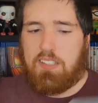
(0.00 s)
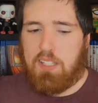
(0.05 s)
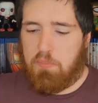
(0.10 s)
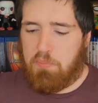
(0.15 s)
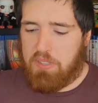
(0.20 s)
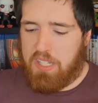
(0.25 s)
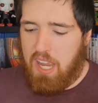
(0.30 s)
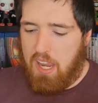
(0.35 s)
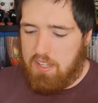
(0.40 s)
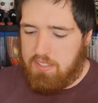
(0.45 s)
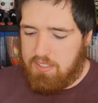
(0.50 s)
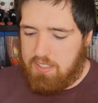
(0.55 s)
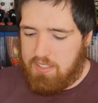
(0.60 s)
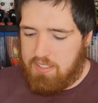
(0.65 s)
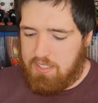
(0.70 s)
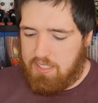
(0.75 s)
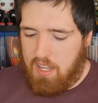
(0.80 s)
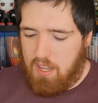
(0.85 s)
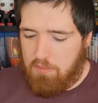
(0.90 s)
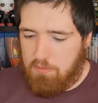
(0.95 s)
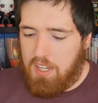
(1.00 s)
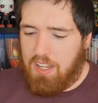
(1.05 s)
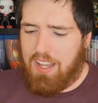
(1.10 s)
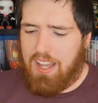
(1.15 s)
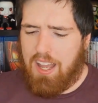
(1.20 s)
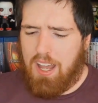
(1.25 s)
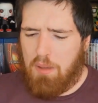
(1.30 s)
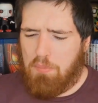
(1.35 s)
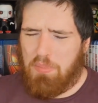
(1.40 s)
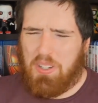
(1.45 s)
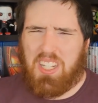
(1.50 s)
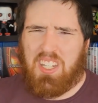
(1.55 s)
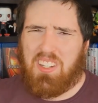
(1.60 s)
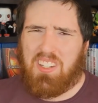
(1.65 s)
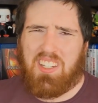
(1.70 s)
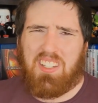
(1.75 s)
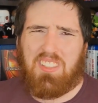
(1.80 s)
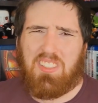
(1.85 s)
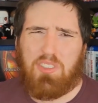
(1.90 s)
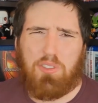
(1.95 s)
slipcase and stuff. But
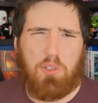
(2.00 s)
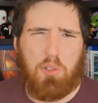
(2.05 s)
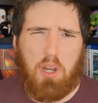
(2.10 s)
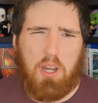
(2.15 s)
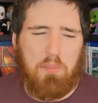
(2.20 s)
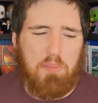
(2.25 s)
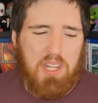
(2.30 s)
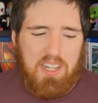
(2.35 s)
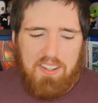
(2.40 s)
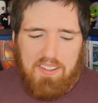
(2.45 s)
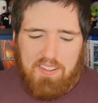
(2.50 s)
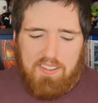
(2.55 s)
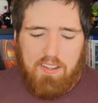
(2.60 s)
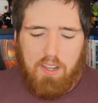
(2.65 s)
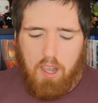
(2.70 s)
you can stream it.